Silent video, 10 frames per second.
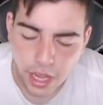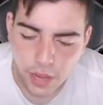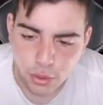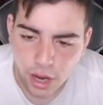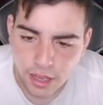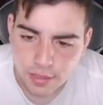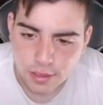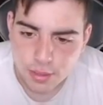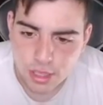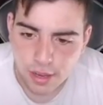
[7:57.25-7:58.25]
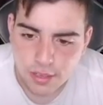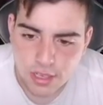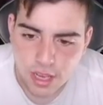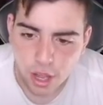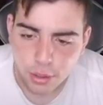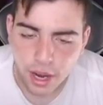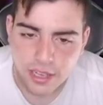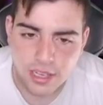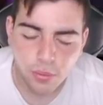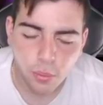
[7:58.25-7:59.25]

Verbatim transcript: If you guys have some stuff to sell, you guys have